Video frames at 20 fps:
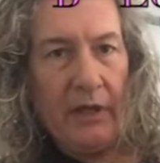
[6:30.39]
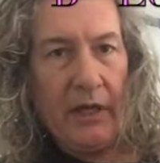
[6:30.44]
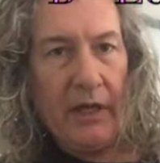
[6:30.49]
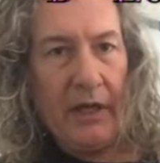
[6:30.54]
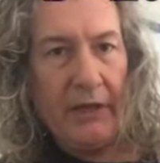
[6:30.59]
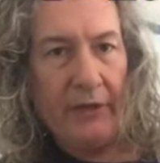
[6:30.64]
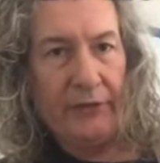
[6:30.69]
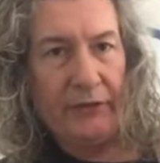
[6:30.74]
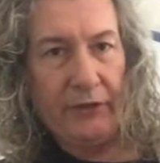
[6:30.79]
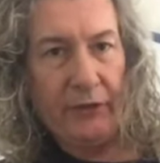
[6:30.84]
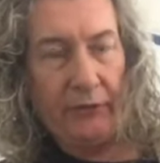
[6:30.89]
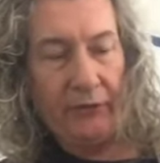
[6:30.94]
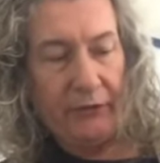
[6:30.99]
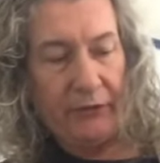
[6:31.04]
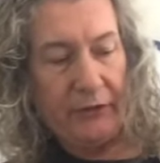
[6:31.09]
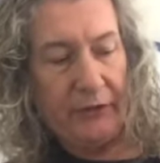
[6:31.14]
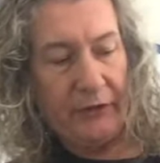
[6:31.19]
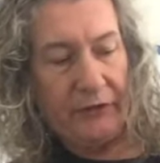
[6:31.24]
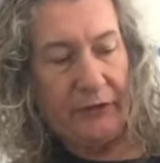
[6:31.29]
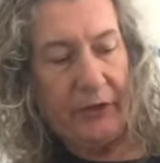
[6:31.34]
is
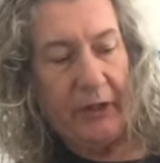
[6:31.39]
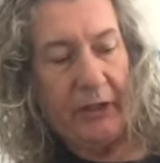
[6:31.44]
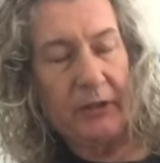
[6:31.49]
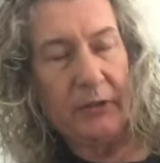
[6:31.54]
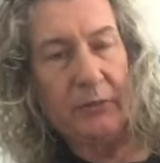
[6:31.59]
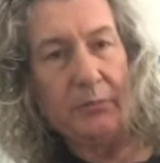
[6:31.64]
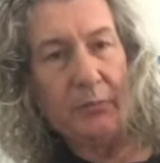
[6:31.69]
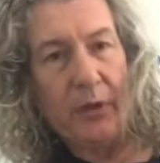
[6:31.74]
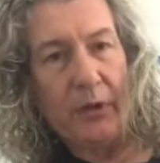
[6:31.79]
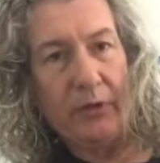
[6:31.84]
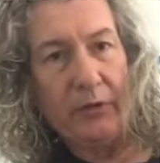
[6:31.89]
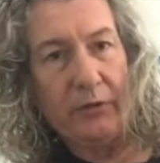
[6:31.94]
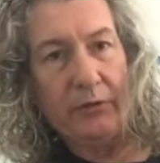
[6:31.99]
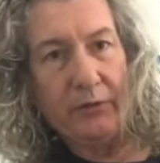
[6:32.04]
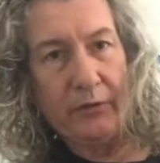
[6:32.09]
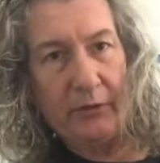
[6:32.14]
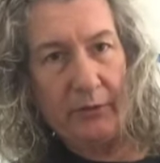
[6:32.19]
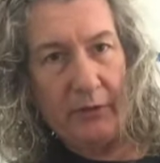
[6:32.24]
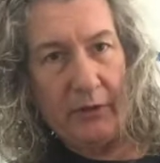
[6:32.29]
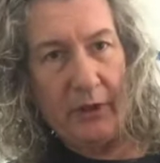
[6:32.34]
obviously the second
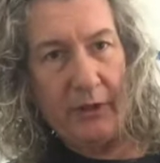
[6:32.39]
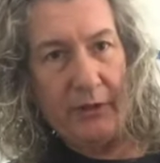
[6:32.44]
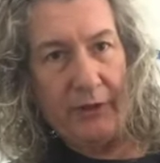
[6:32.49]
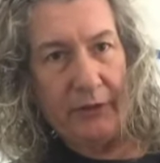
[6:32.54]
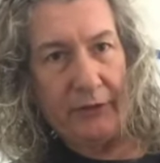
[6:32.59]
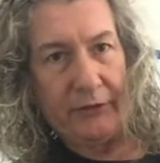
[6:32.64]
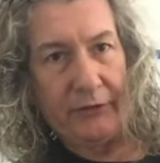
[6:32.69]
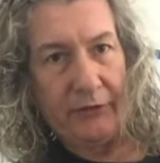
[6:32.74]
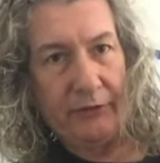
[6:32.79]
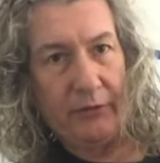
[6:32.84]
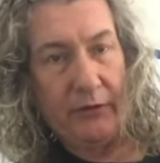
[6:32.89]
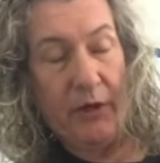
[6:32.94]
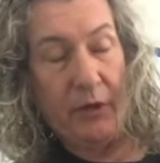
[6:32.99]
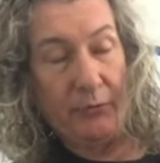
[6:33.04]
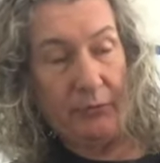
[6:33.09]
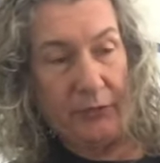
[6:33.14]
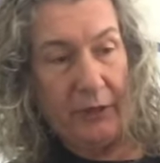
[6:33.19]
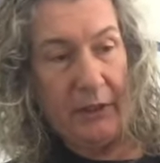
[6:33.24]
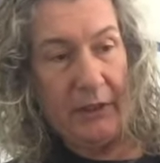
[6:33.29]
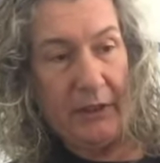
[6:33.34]
mode in this, you know,
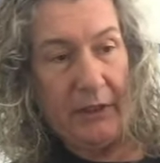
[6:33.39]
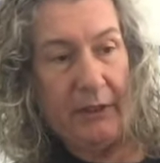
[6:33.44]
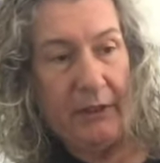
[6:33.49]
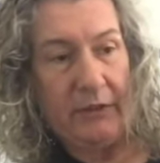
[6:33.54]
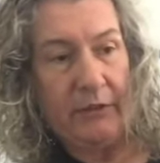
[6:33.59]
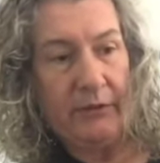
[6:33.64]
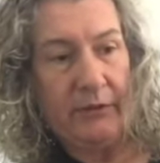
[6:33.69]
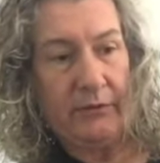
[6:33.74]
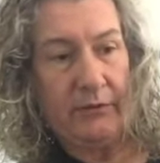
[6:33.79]
D